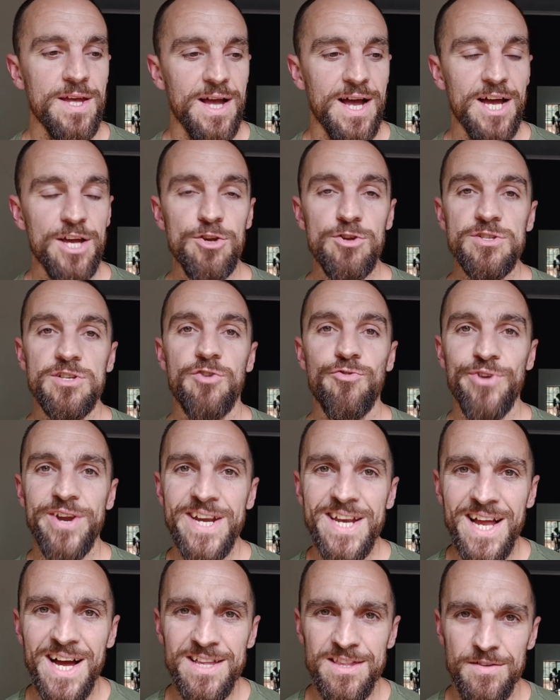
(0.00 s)
I use a
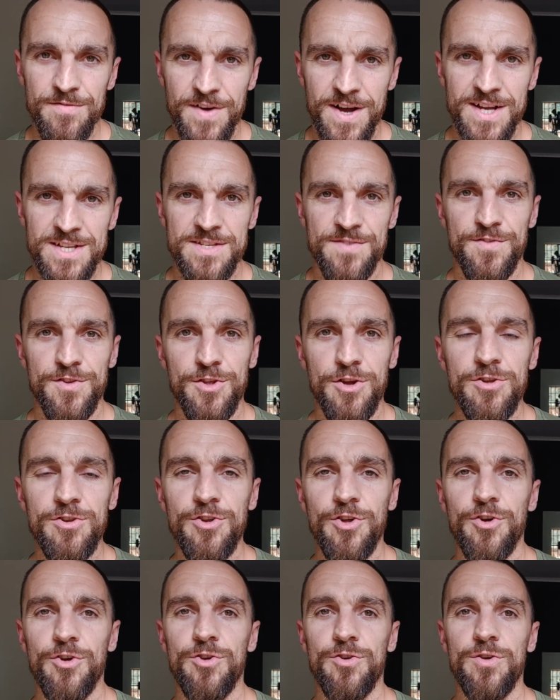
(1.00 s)
red light device. If you
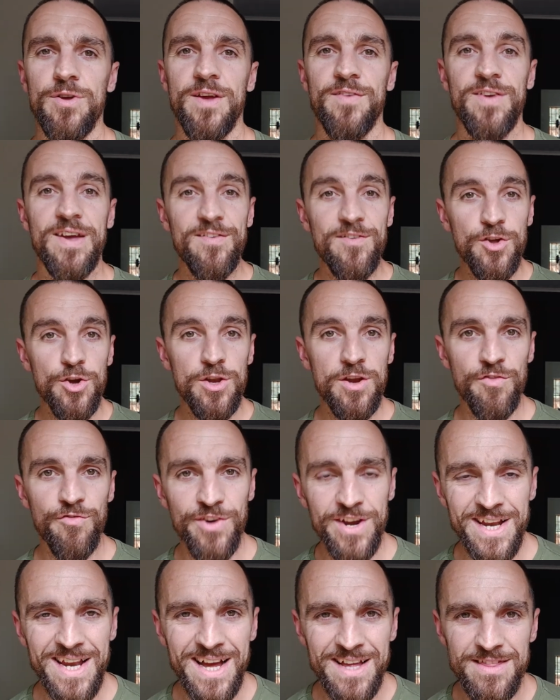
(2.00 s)
don't know, if you haven't heard of
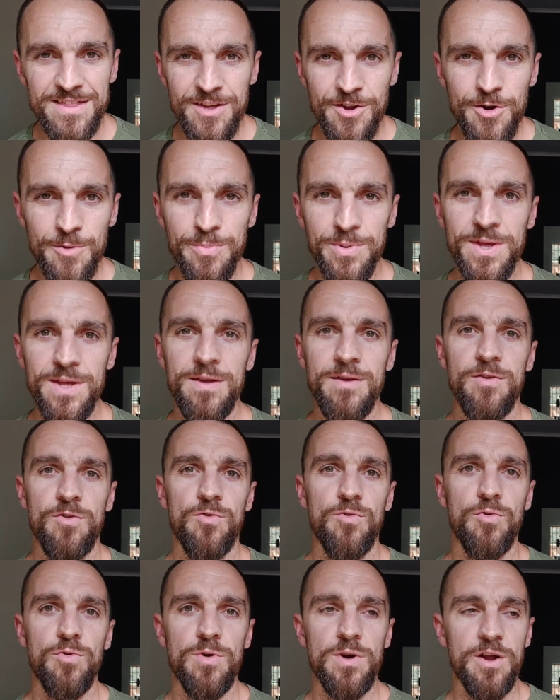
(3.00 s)
red light therapy
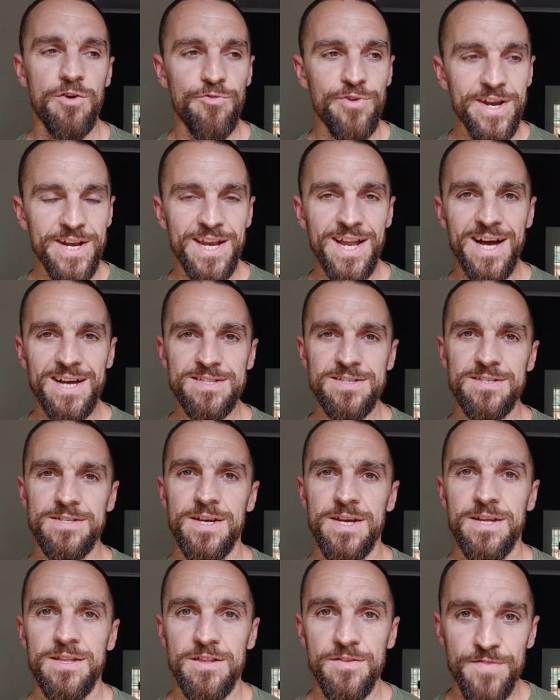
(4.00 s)
or a red light
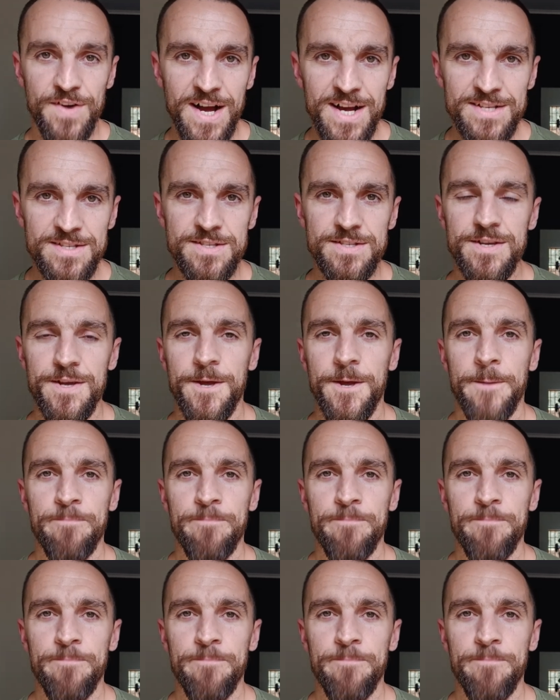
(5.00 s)
device,